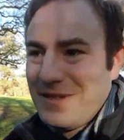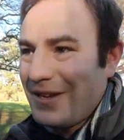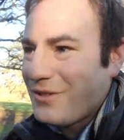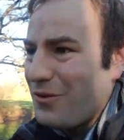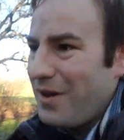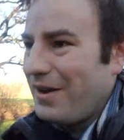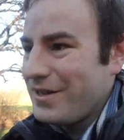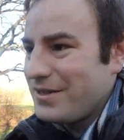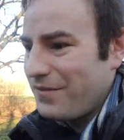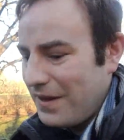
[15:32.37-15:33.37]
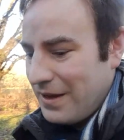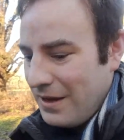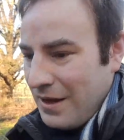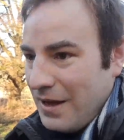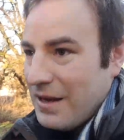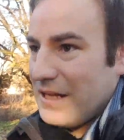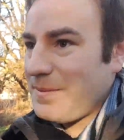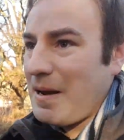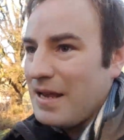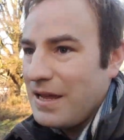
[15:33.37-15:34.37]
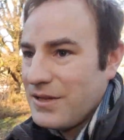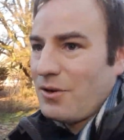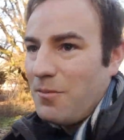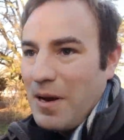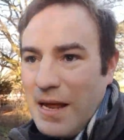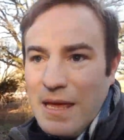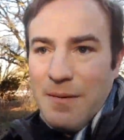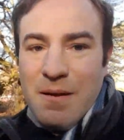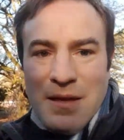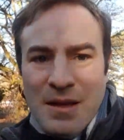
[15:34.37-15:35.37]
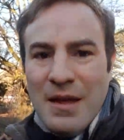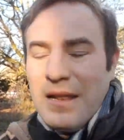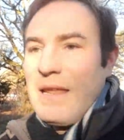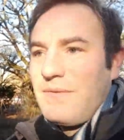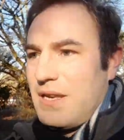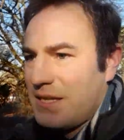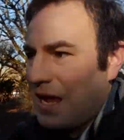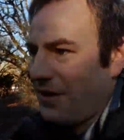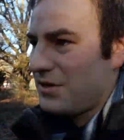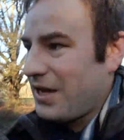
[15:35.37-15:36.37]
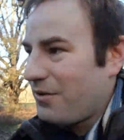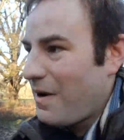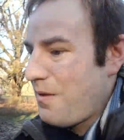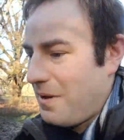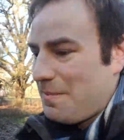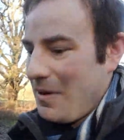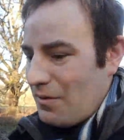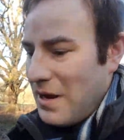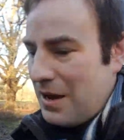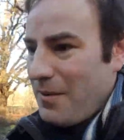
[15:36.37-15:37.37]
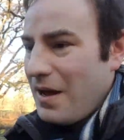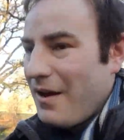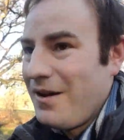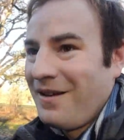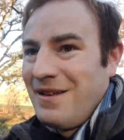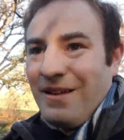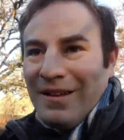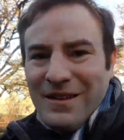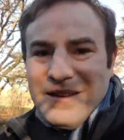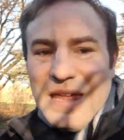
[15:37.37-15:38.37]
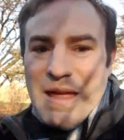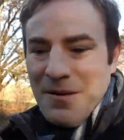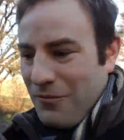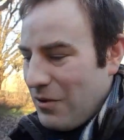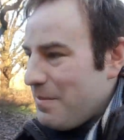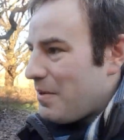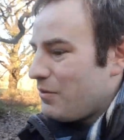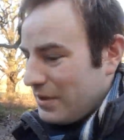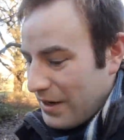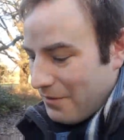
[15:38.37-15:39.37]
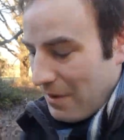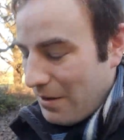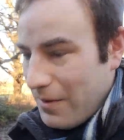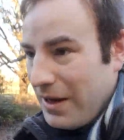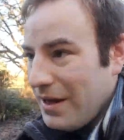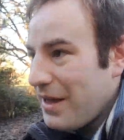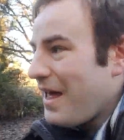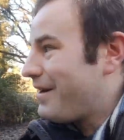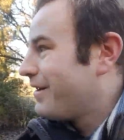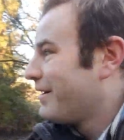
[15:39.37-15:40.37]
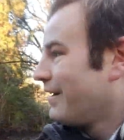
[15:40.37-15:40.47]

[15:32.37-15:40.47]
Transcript: So it's quite nice to think this many years on, when he lived in his house, he had a railway built, and here we are, they're rebuilding that railway again.